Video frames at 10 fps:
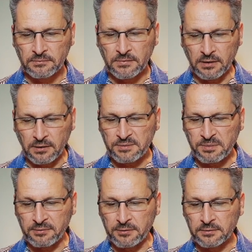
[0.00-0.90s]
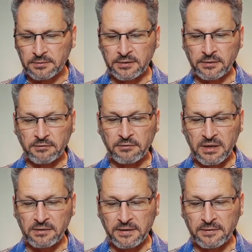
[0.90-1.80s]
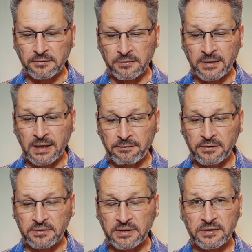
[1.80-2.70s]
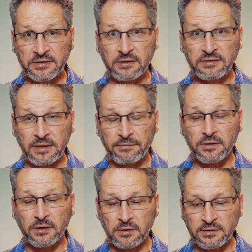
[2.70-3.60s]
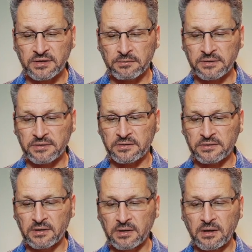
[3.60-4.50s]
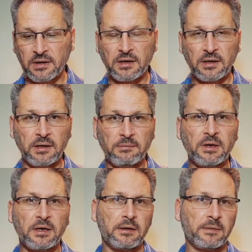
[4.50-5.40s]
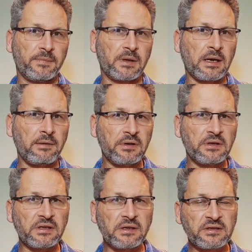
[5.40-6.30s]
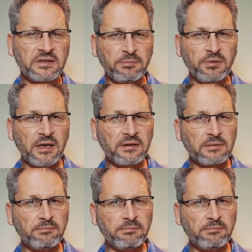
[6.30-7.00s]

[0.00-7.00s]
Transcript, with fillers: God's people did not remain faithful to the covenant and so suffered the consequences. Um, the covenant stipulated